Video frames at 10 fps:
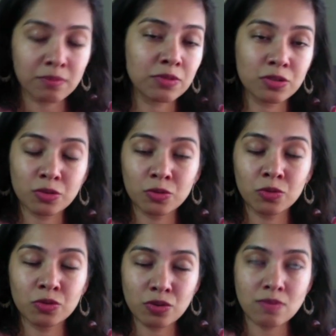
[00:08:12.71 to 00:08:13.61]

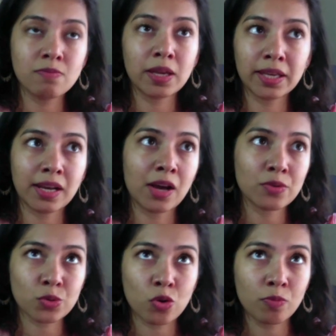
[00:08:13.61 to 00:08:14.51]
to dream big now,
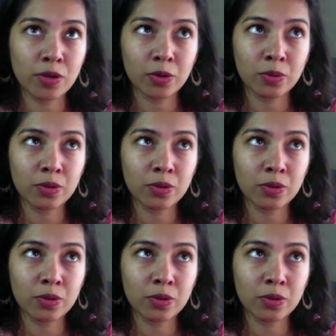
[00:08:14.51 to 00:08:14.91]
Scorpio.